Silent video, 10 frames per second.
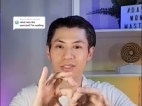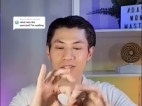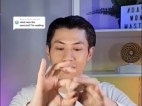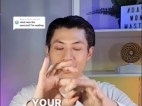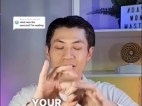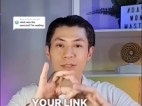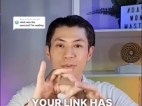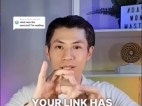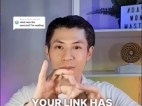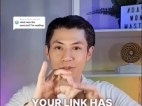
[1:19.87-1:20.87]
Your link has
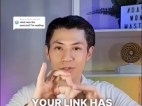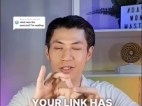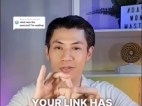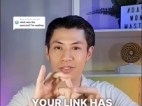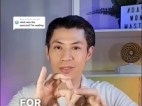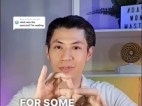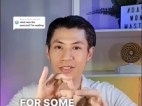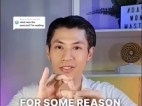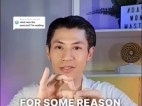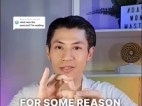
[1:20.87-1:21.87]
become stronger for some
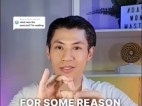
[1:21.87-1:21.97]
reason.